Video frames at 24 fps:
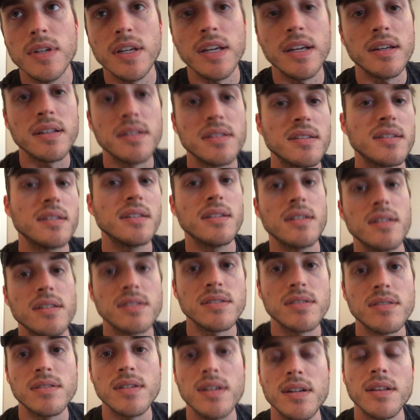
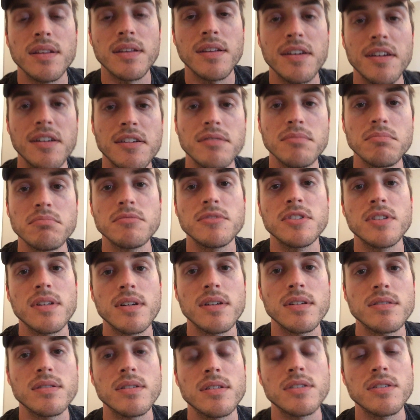antsiness or anything. So
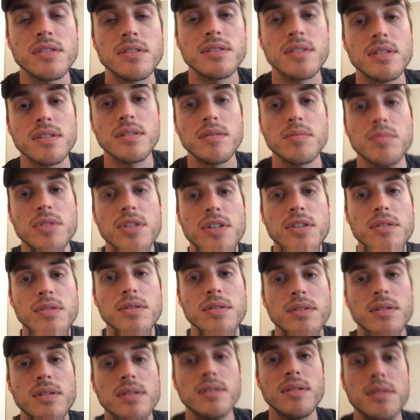that was interesting and pretty
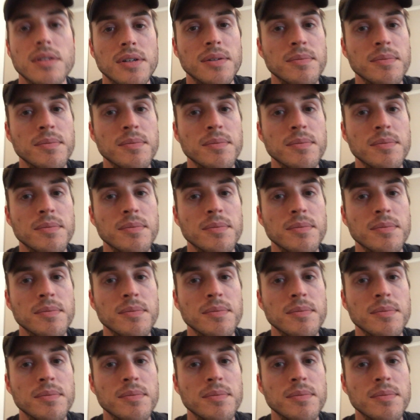cool.